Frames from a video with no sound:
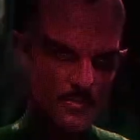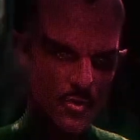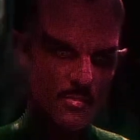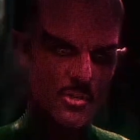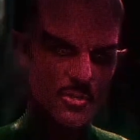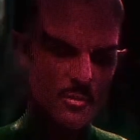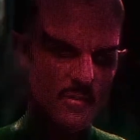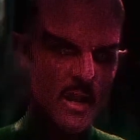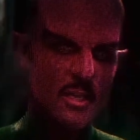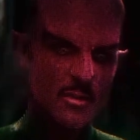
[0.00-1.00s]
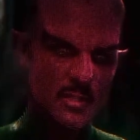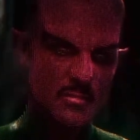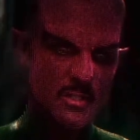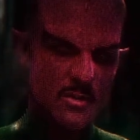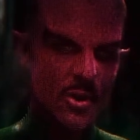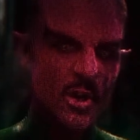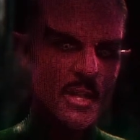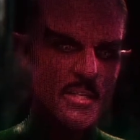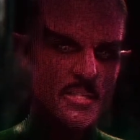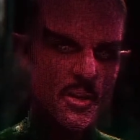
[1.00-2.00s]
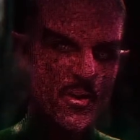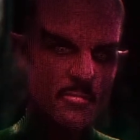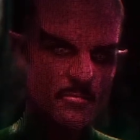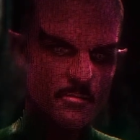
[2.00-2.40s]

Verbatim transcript: but alas, delays took their toll.